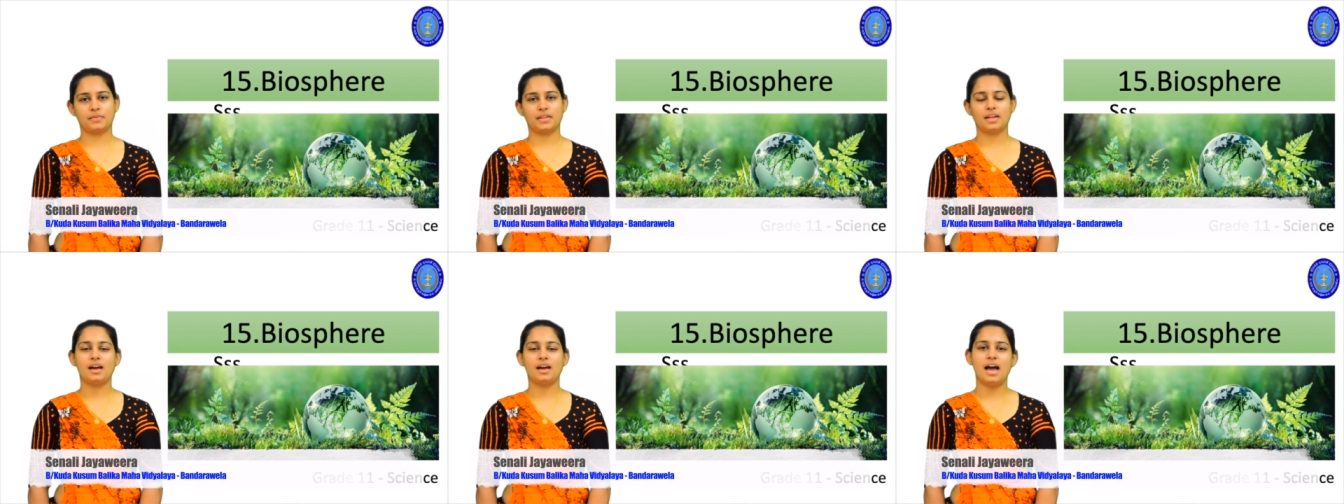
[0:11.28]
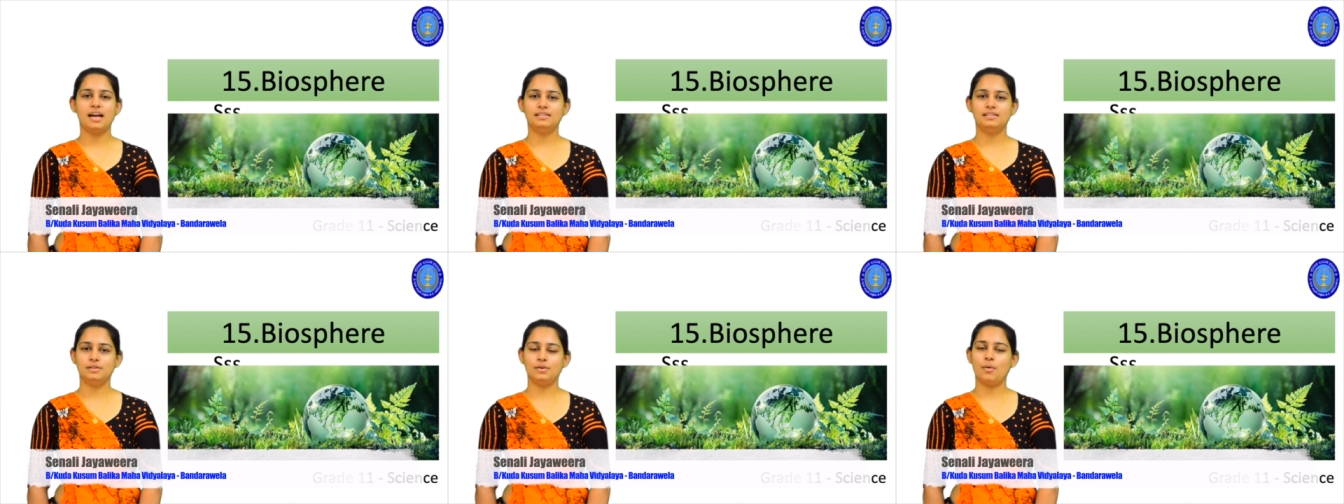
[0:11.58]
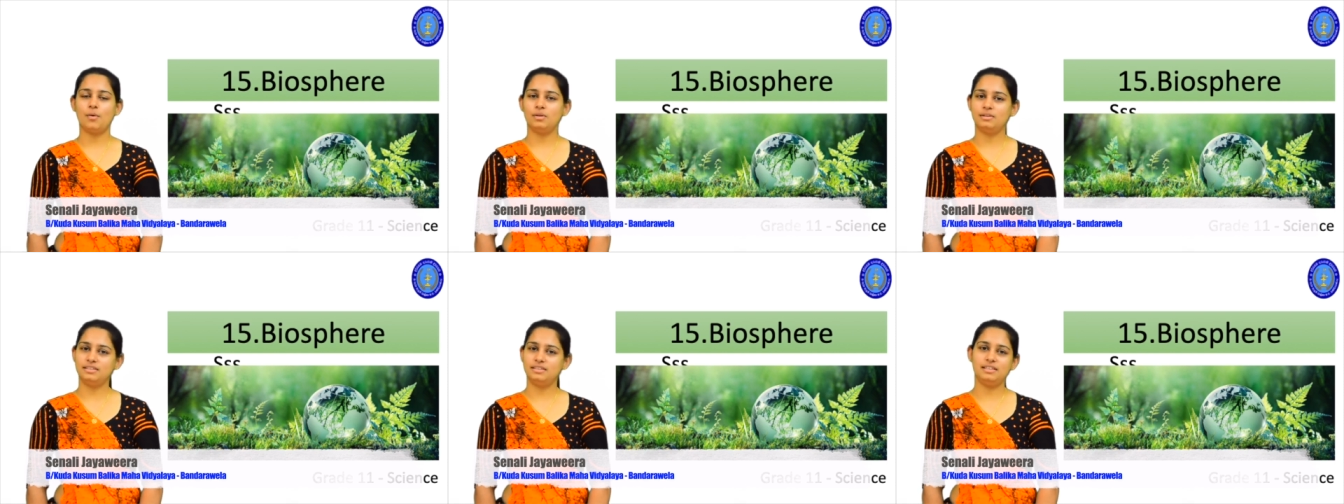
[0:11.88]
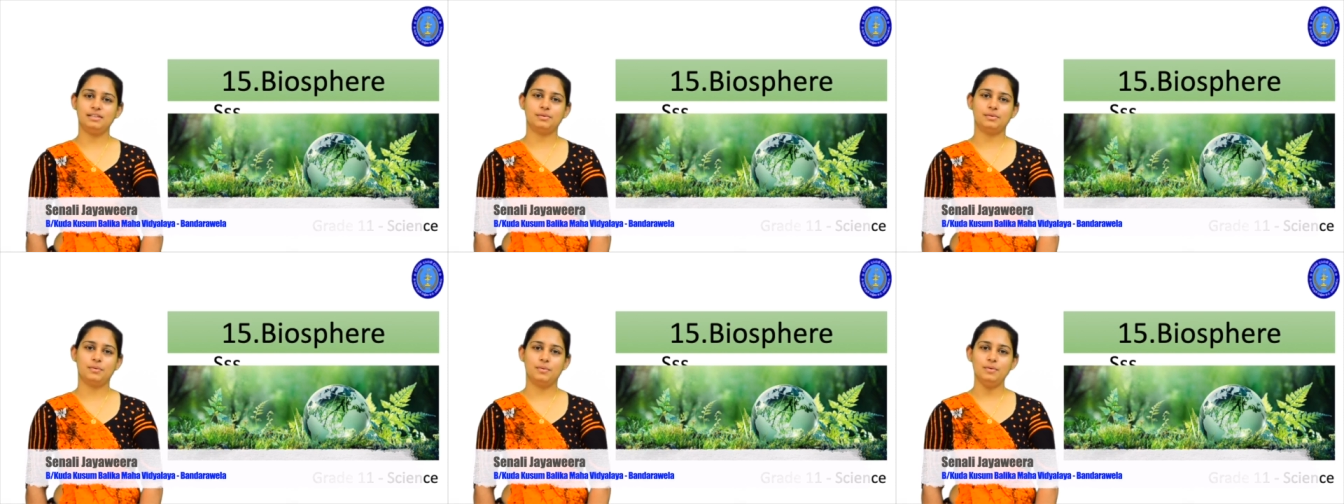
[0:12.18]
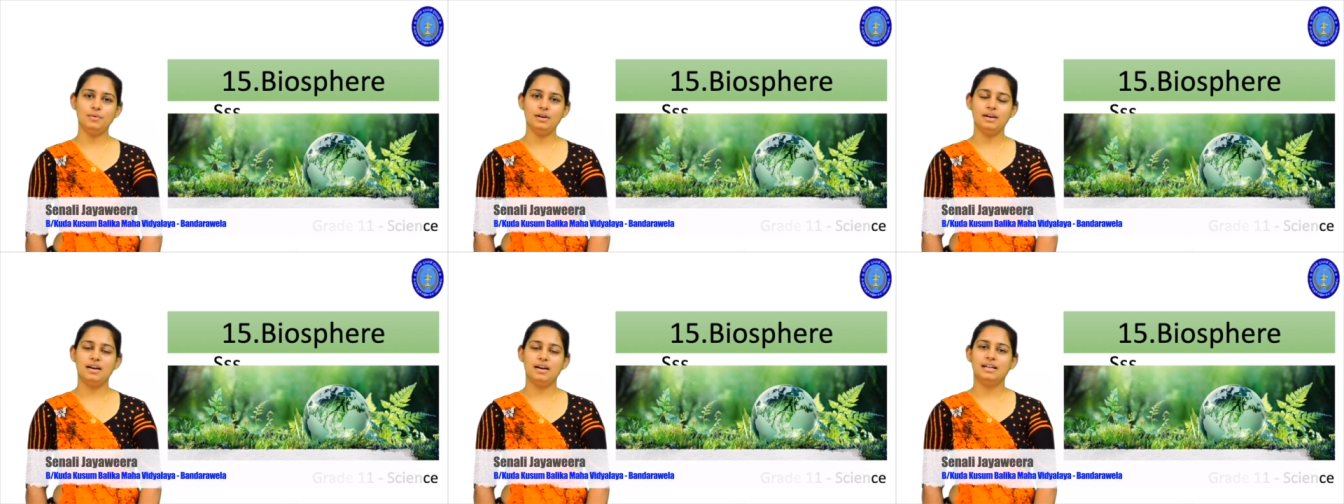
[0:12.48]
As you already
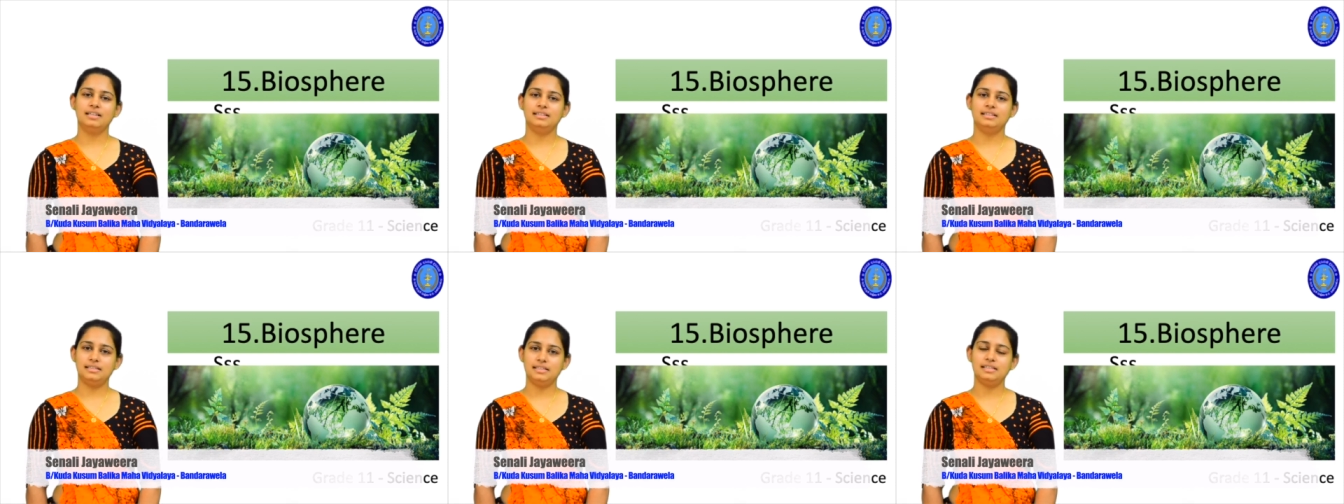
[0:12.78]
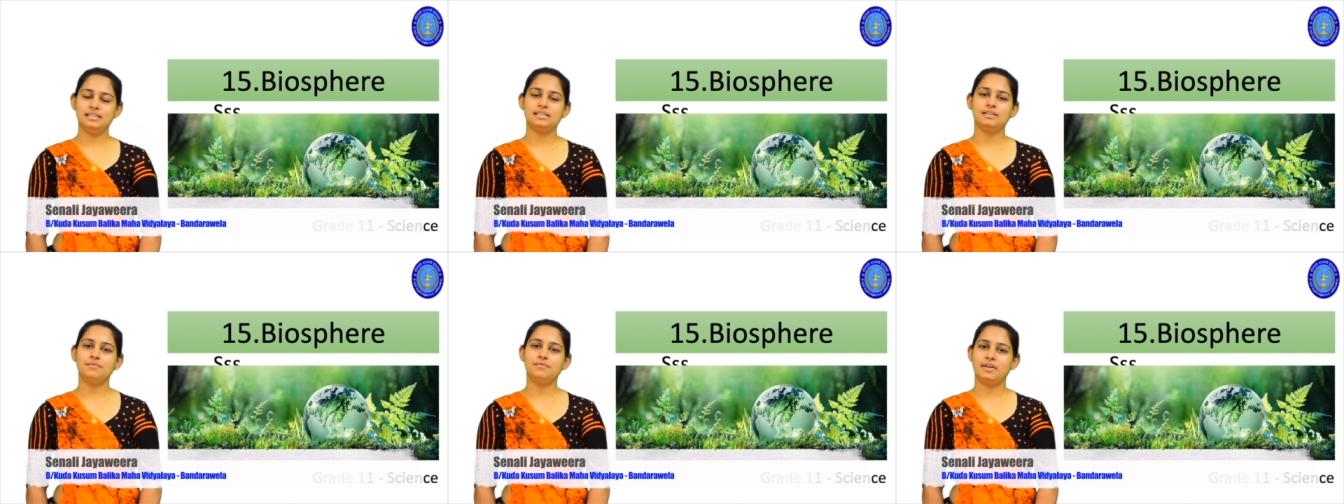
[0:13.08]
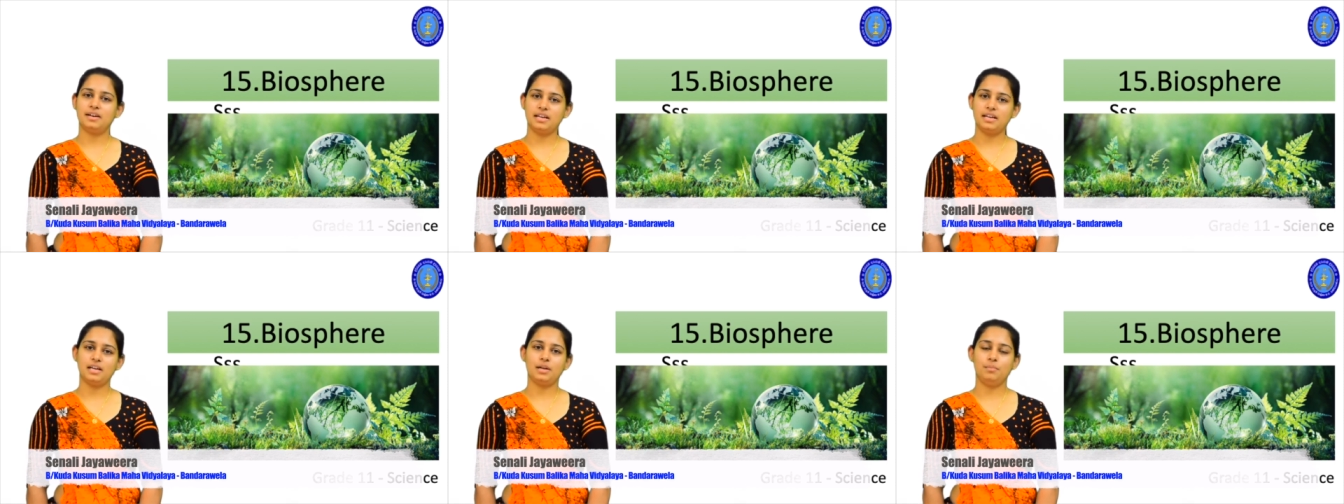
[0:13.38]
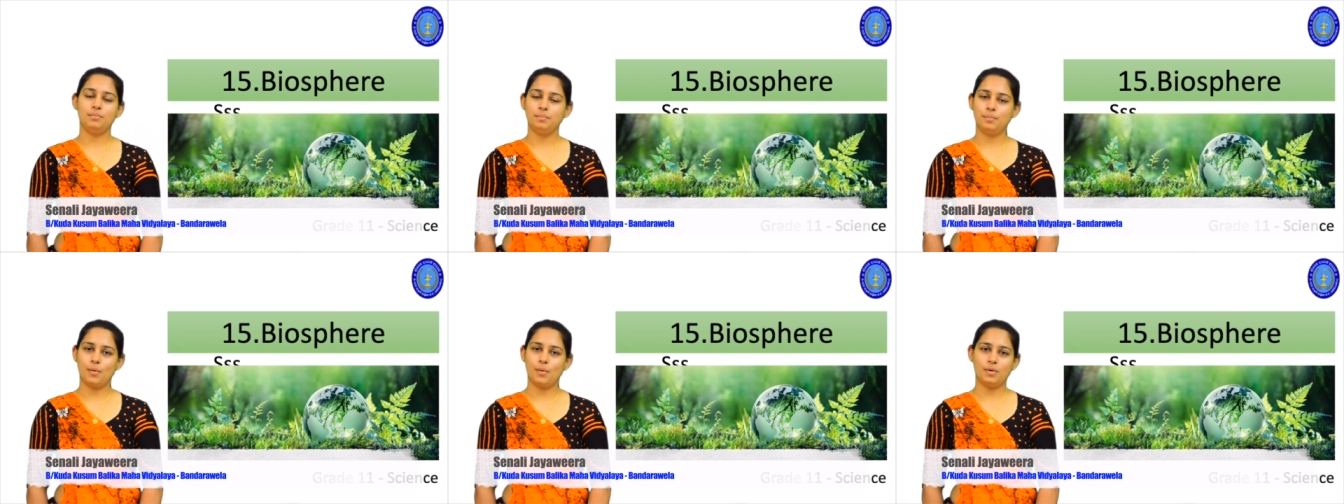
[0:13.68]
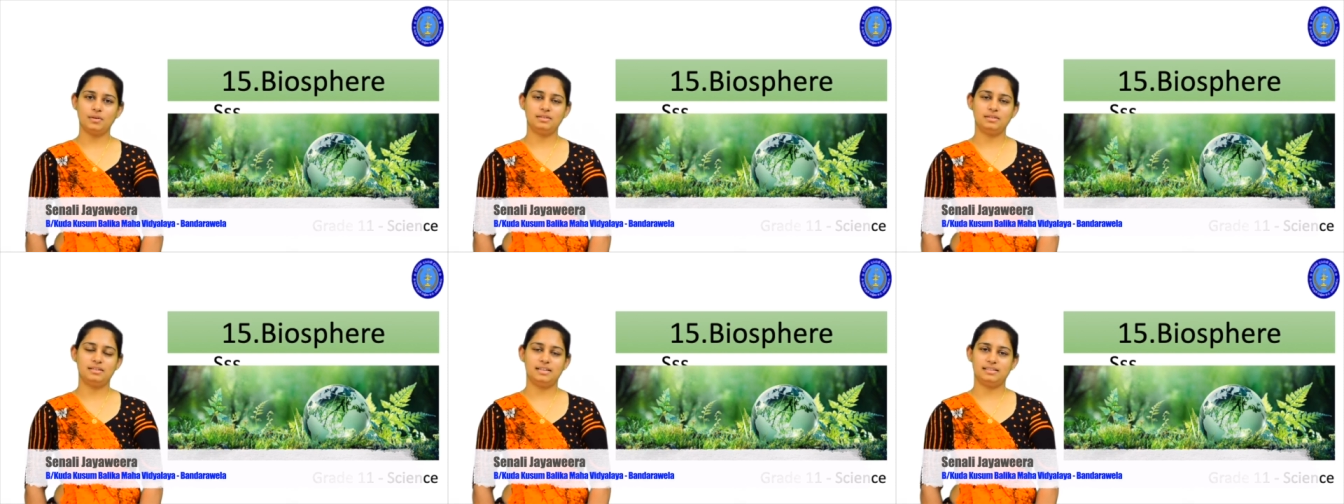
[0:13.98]
know, this is a very
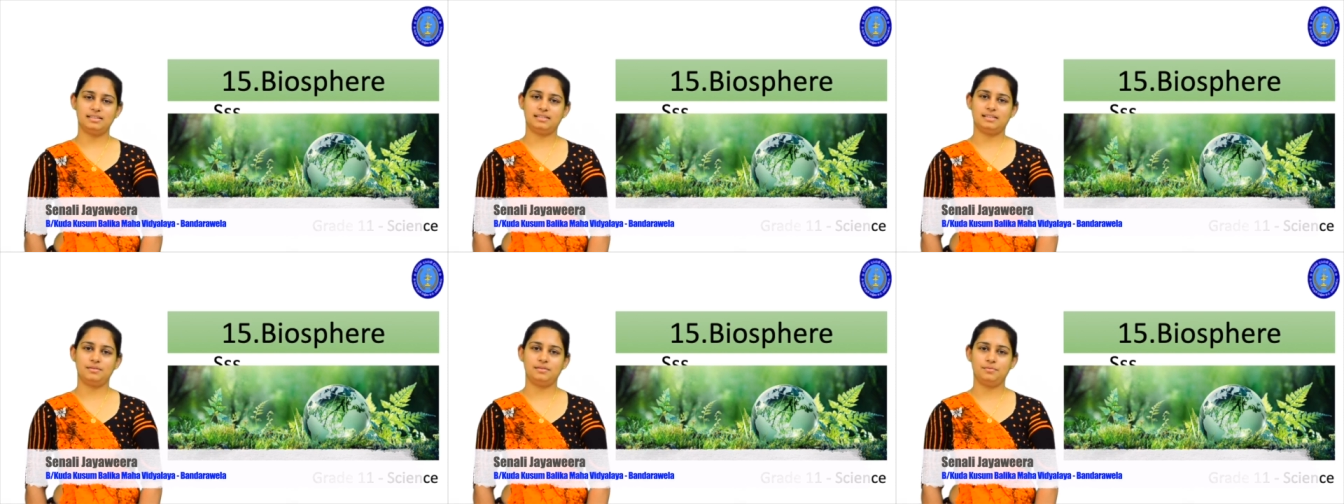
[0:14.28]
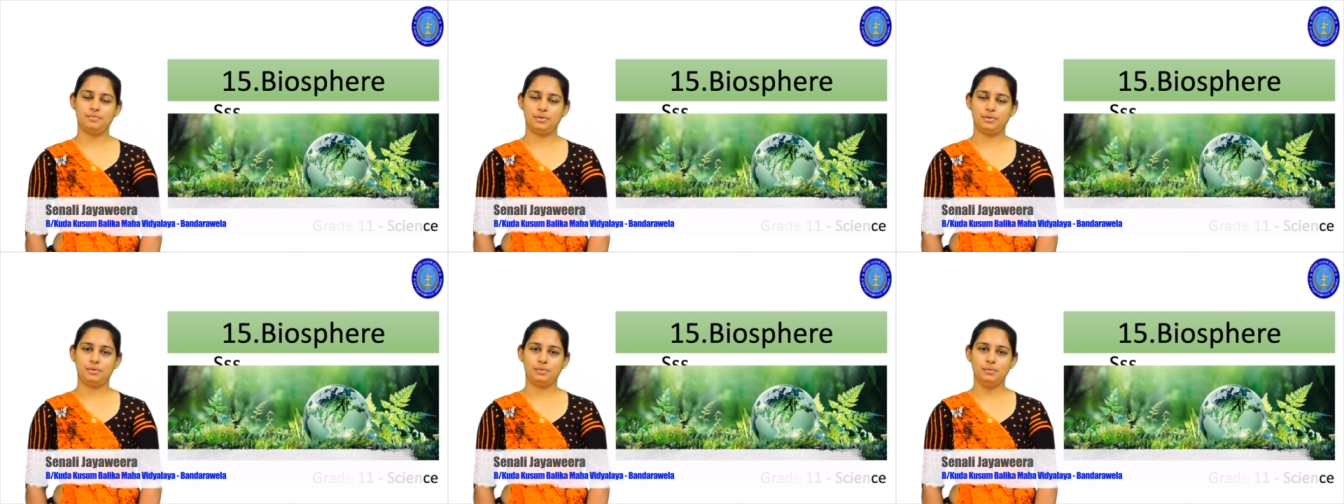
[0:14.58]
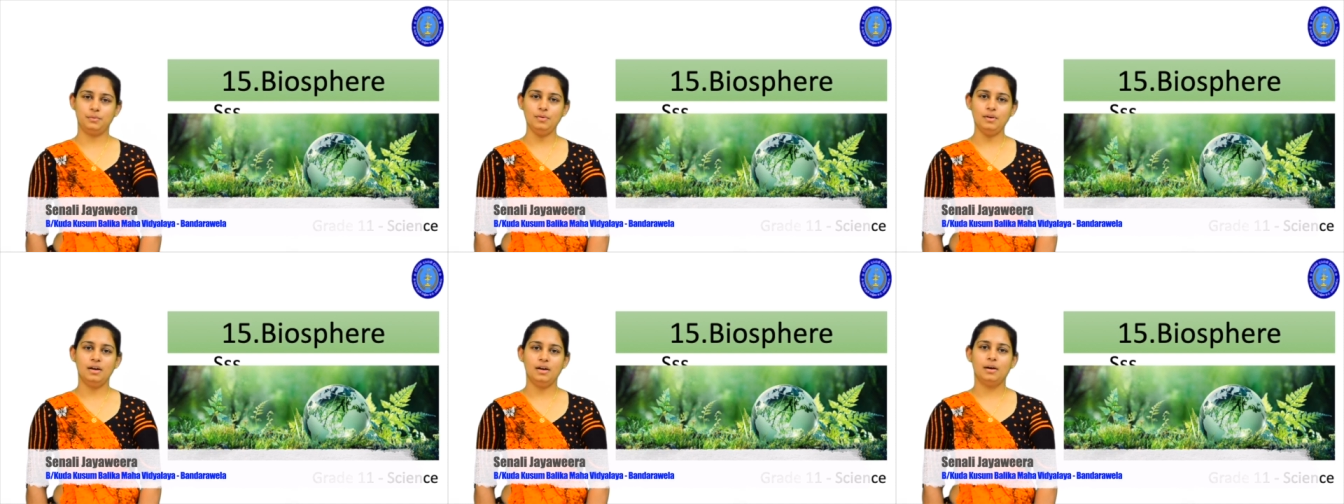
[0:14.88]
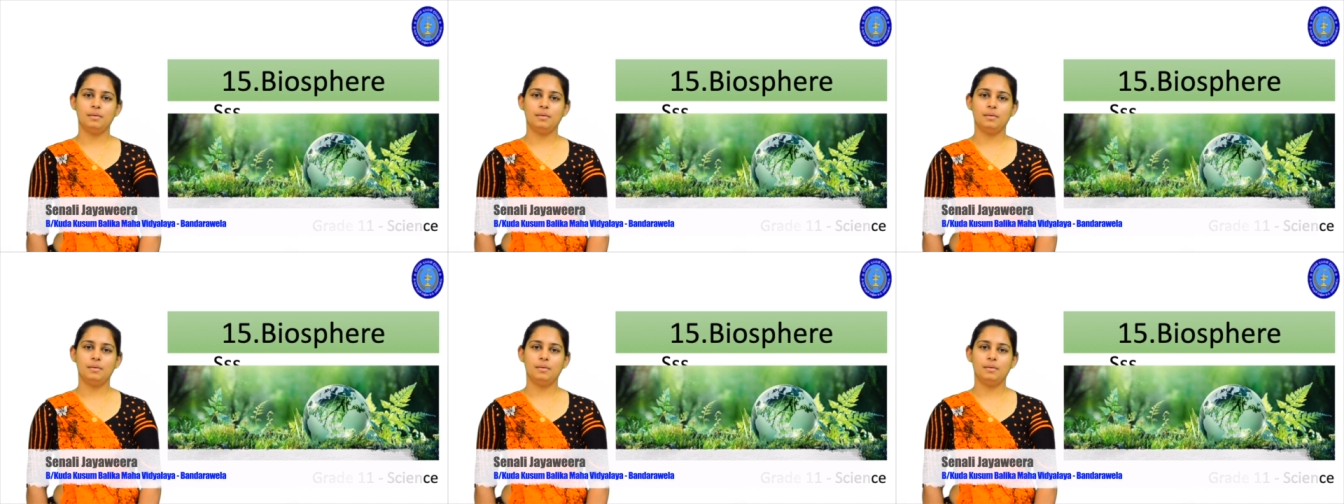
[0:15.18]
important lesson for you